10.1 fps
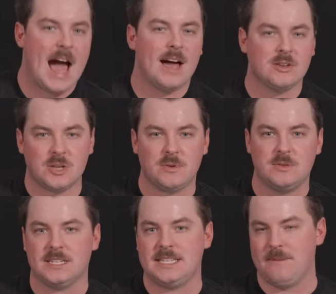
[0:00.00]
I also
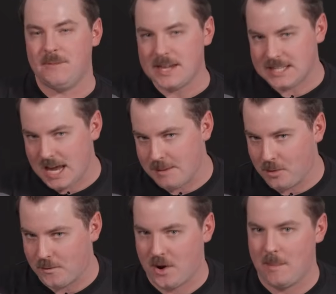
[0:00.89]
use a TV
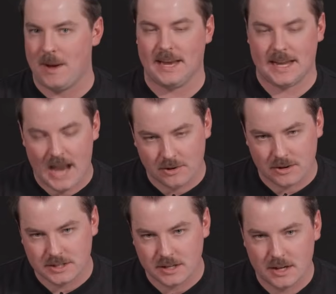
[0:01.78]
table for all my
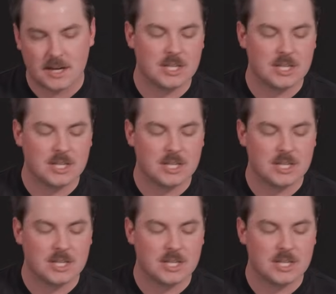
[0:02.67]
encounters,